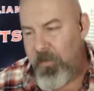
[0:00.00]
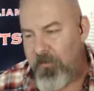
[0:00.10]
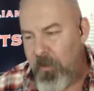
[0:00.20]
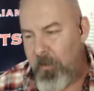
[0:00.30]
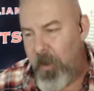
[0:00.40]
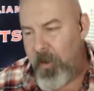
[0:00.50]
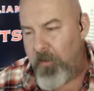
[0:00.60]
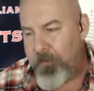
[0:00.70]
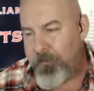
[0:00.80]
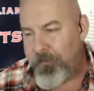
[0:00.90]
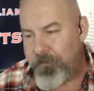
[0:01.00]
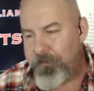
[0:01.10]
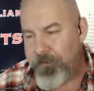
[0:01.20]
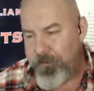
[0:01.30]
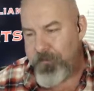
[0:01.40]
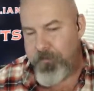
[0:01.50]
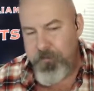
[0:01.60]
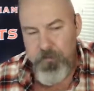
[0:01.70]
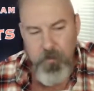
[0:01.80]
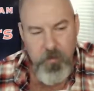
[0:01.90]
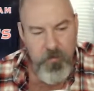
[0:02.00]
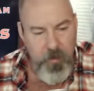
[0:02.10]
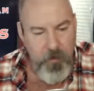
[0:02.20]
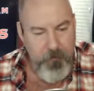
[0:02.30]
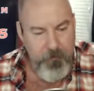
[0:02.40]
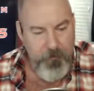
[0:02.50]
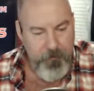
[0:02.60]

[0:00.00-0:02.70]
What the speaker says: even though I'm hurting. So